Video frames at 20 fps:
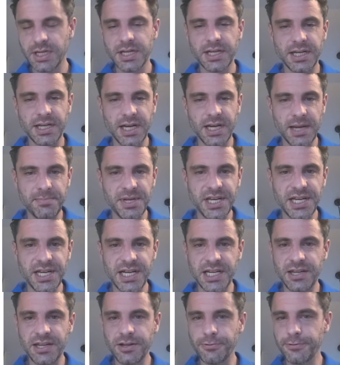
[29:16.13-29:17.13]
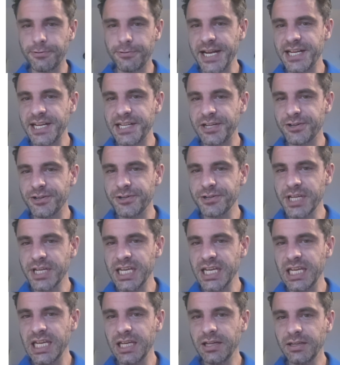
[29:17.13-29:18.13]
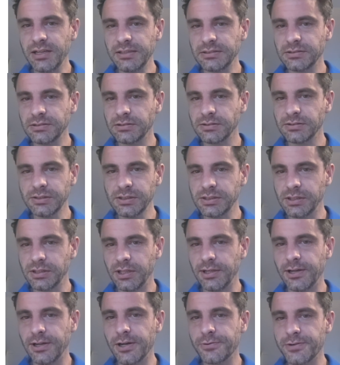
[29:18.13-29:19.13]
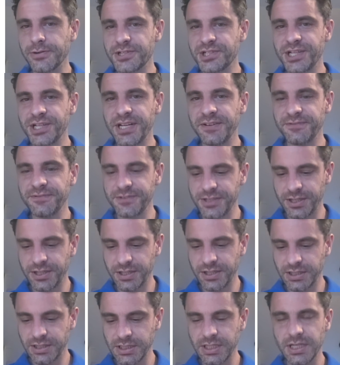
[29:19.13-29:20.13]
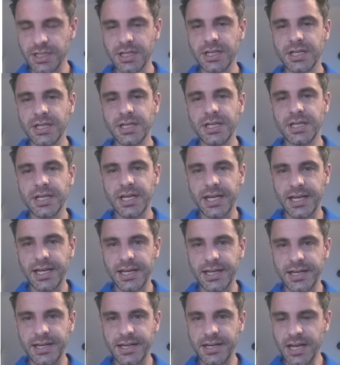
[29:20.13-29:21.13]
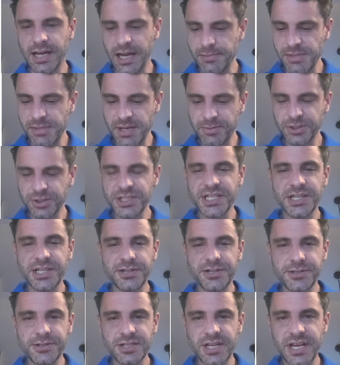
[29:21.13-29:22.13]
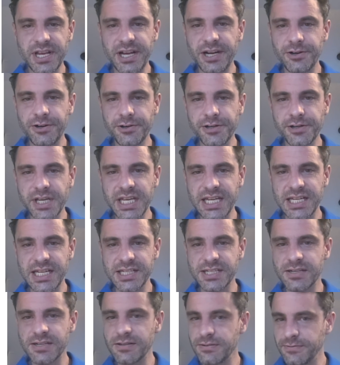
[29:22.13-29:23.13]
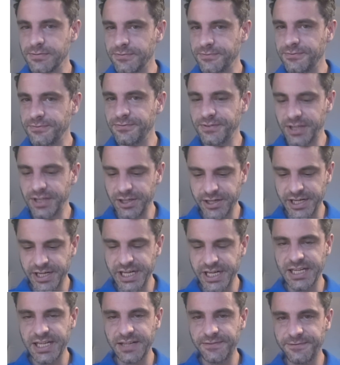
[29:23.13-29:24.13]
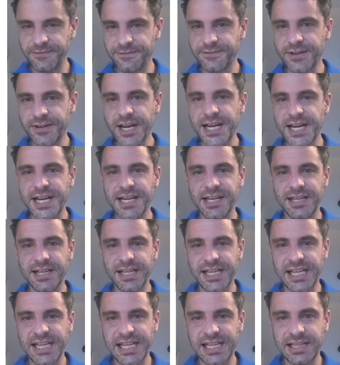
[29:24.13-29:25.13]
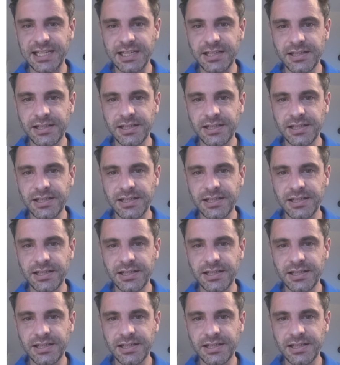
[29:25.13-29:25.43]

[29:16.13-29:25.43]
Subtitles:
And I'm hitting the right arrow key along with Shift. And I'm able to use the arrow keys to very finely